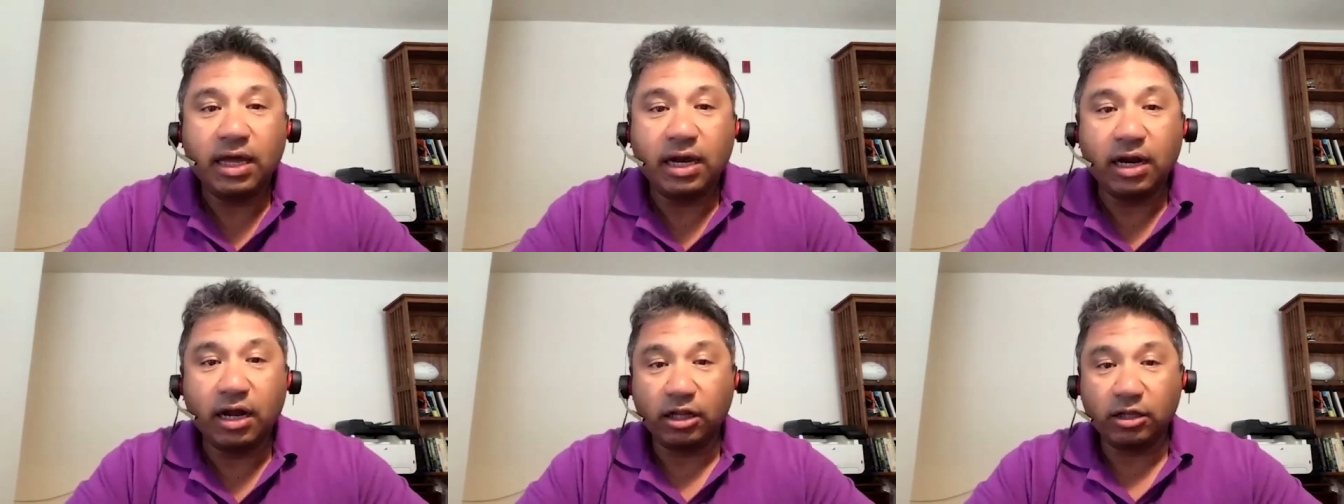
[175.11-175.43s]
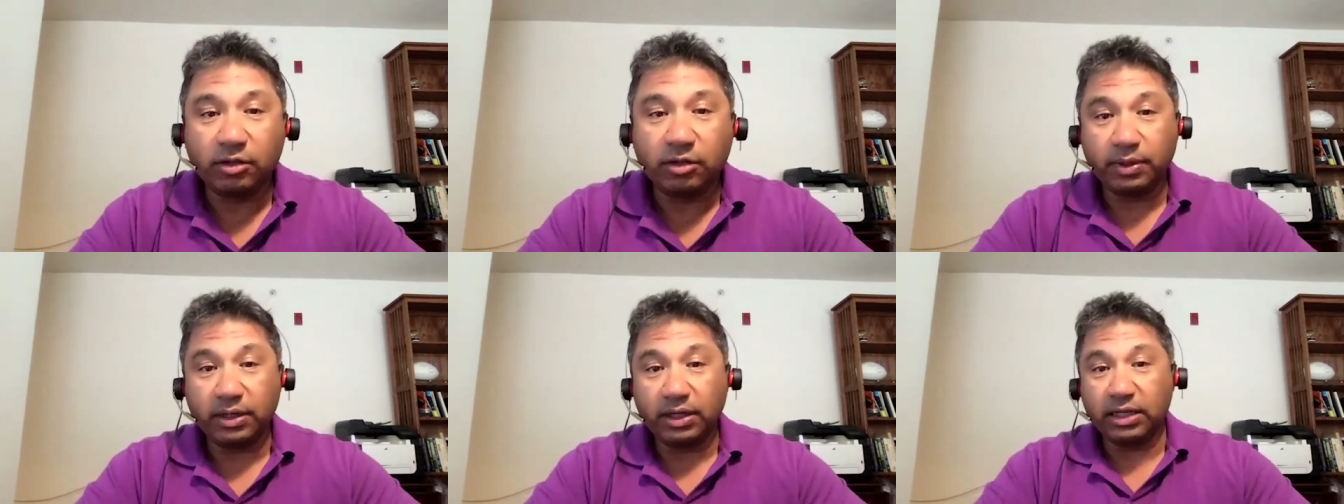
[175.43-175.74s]
and
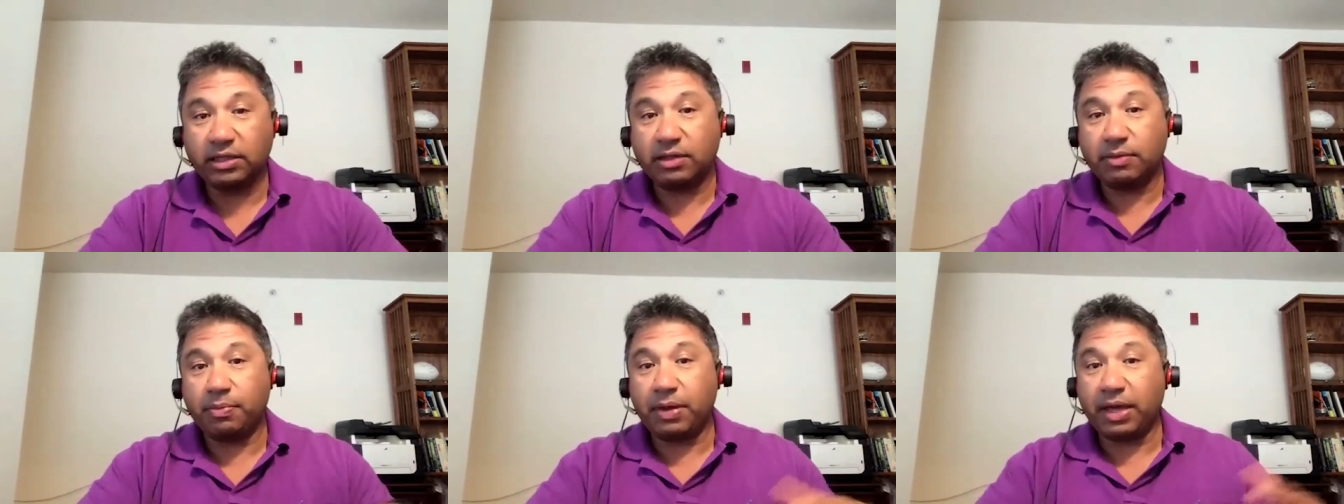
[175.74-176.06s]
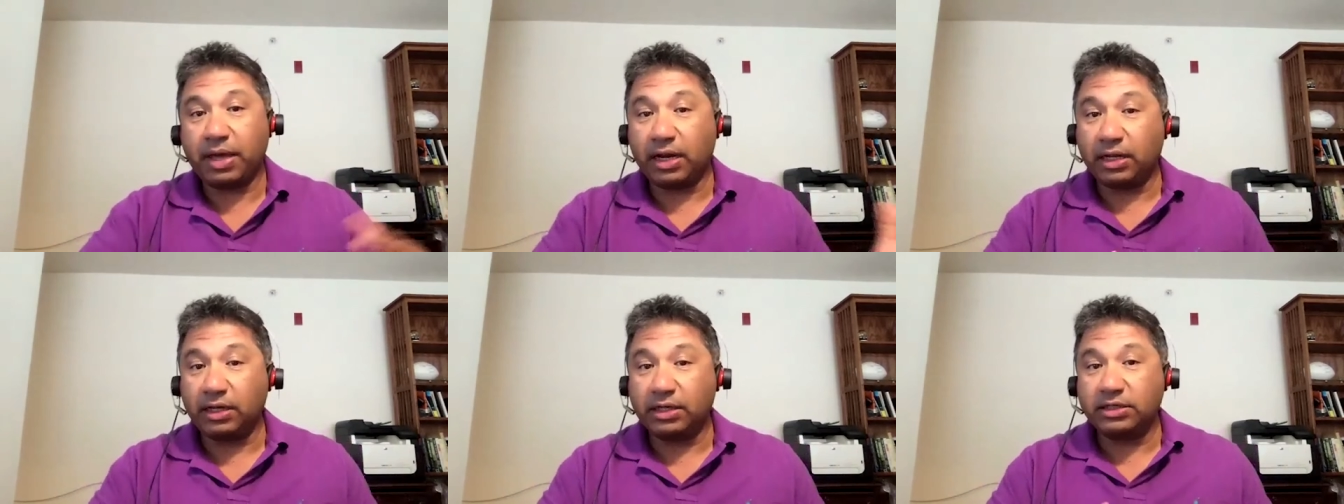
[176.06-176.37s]
ultimately the
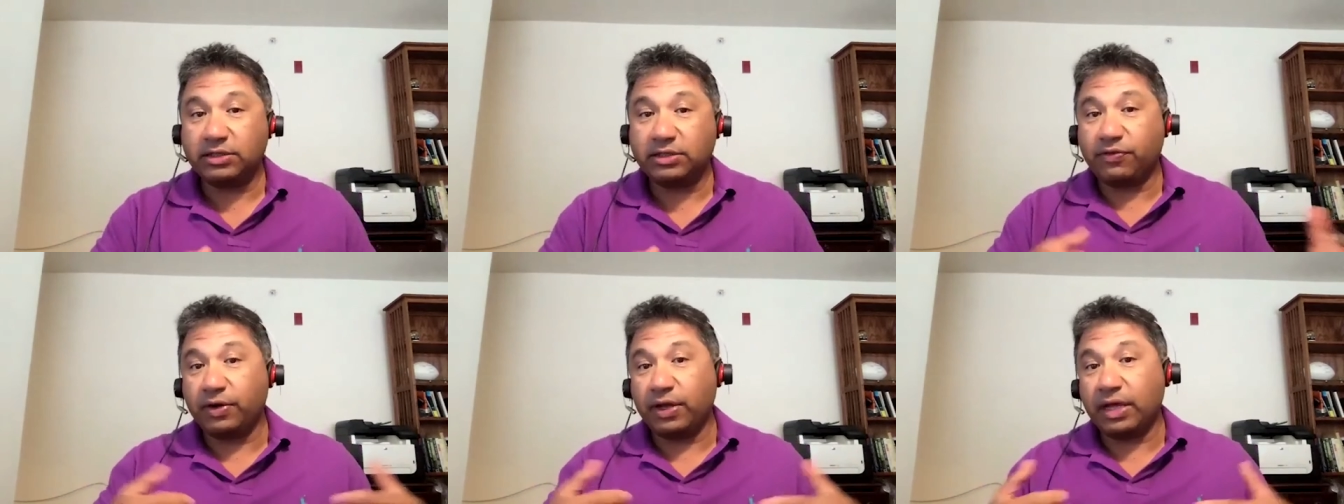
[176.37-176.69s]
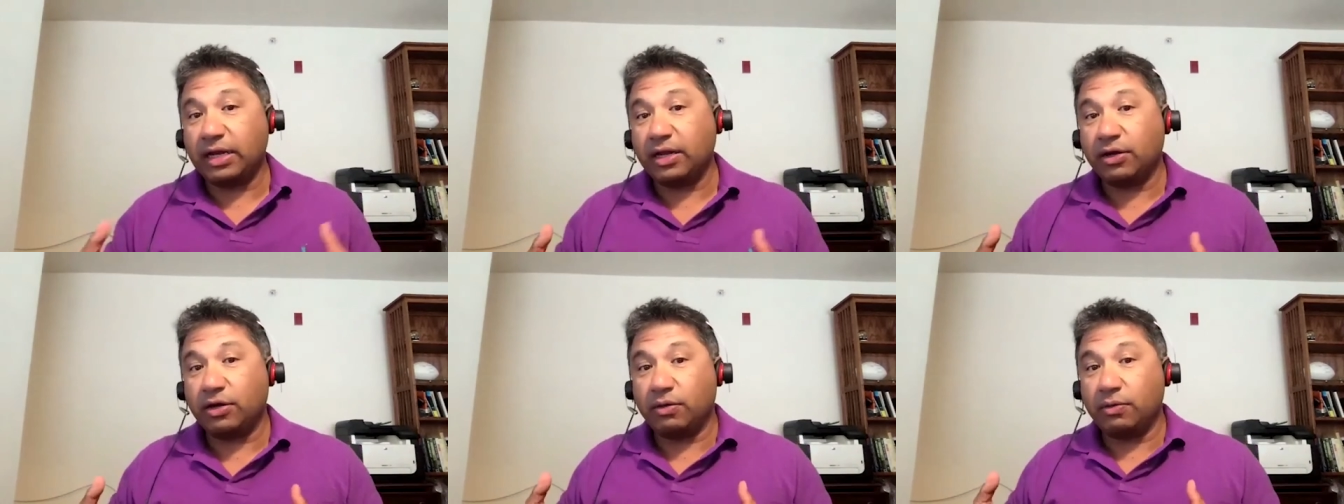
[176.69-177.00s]
penalties for
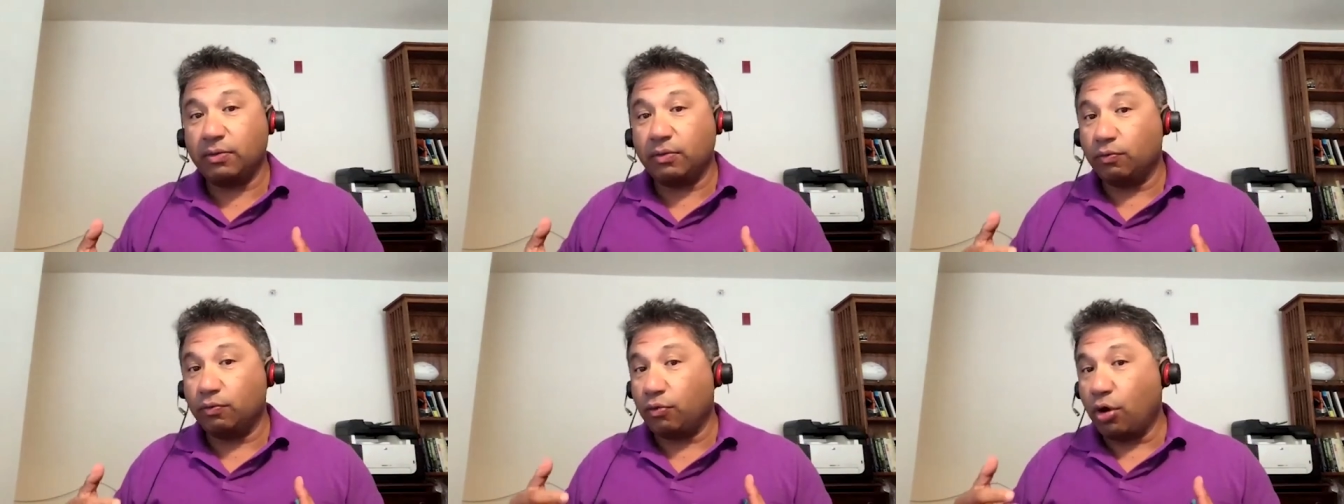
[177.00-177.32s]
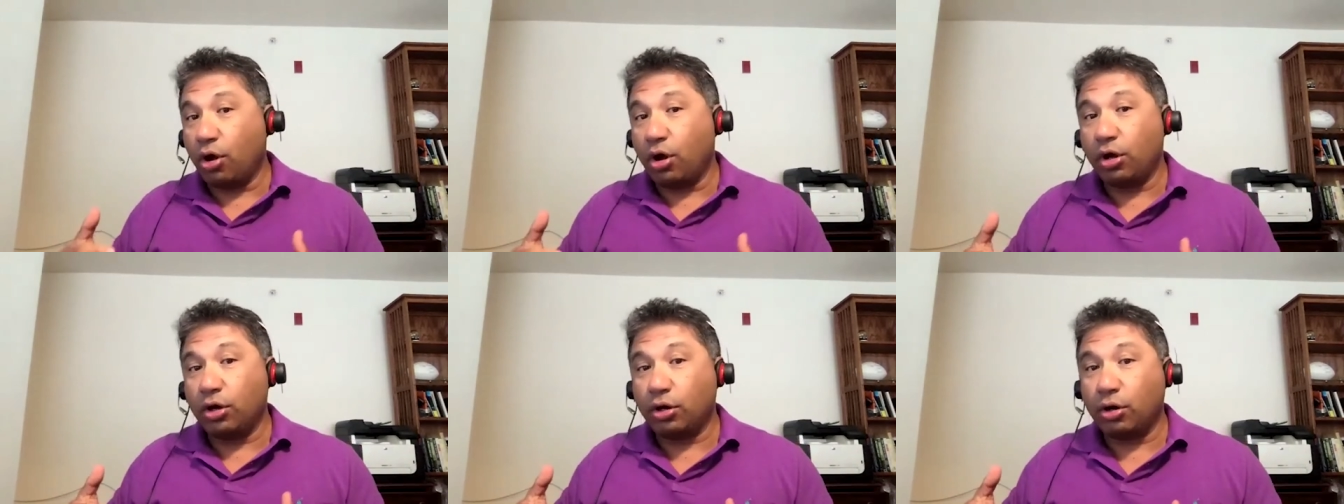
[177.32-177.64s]
getting it
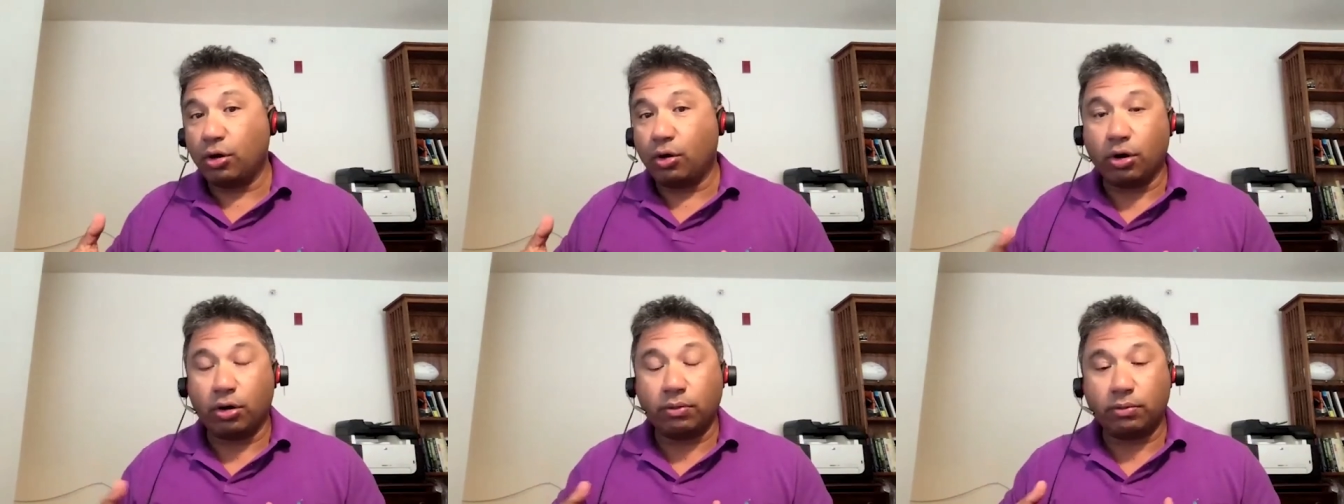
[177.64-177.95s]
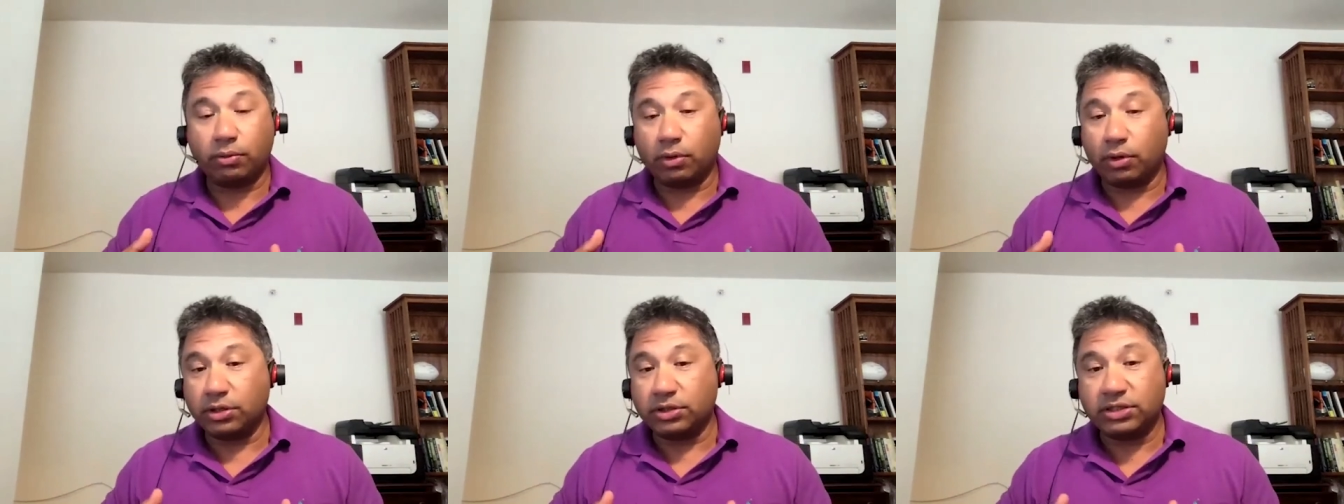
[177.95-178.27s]
wrong are
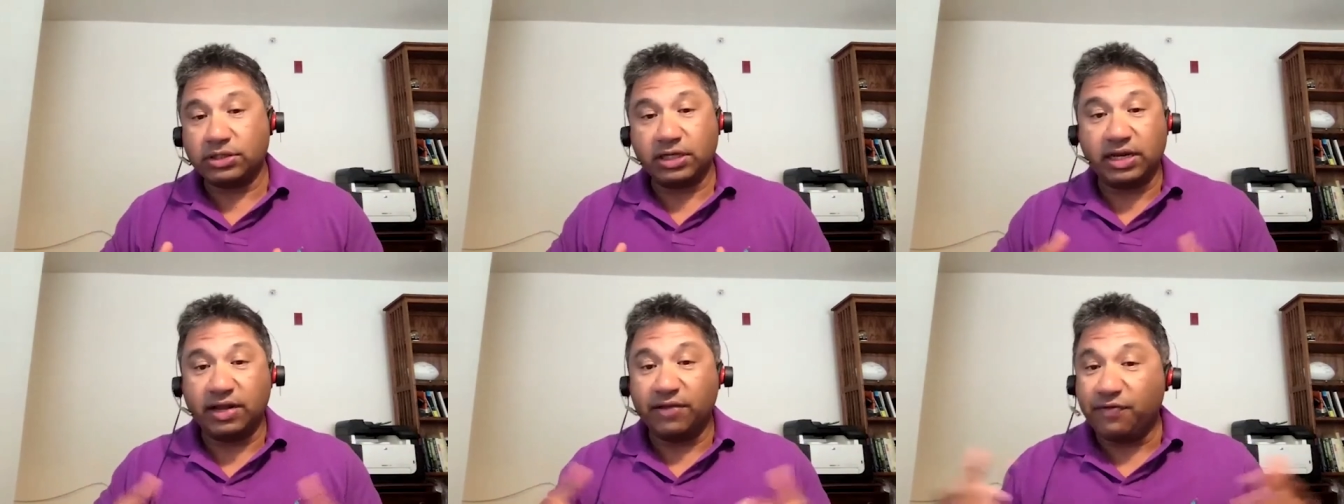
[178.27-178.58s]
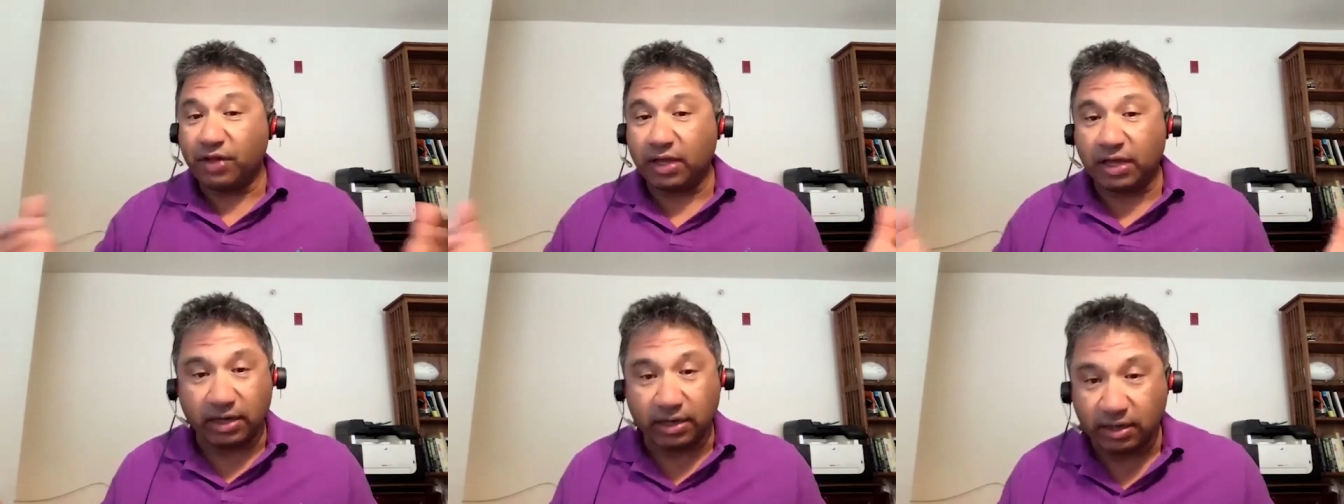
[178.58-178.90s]

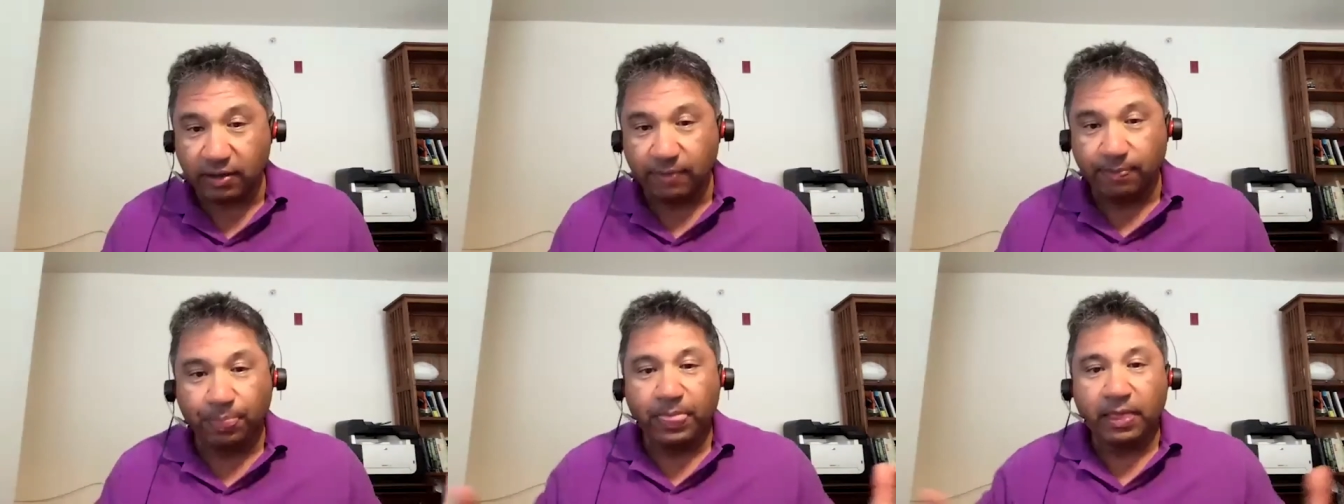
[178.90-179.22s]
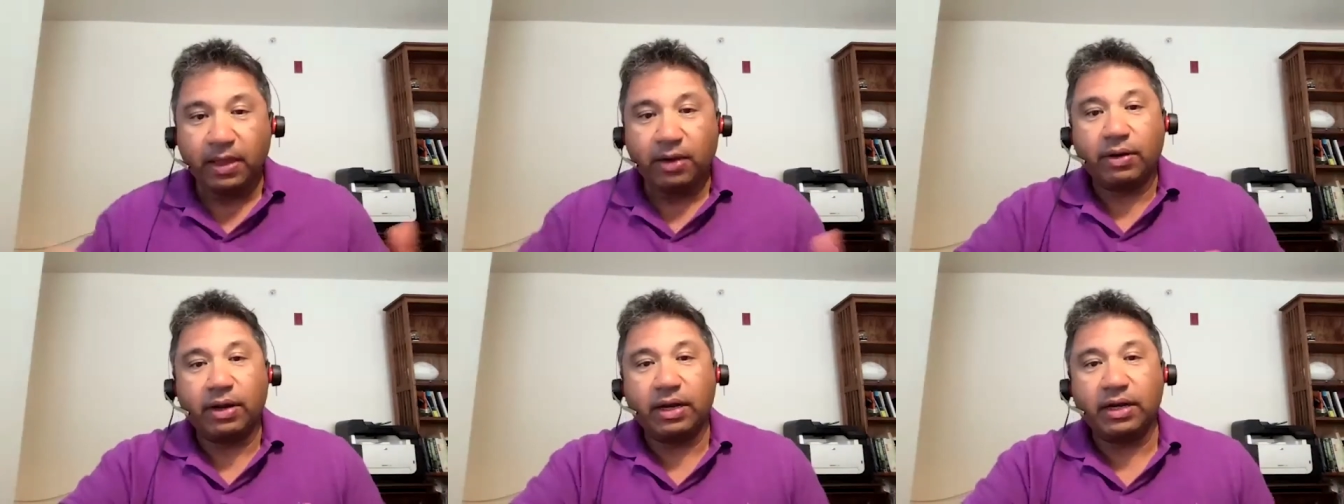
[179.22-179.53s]
significant,
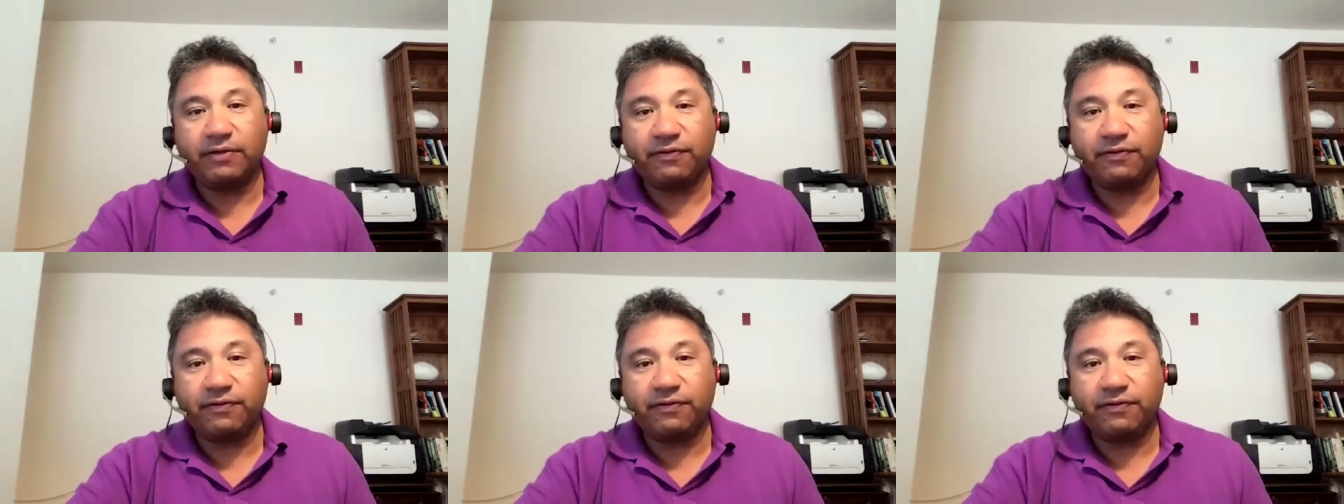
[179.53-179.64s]
right?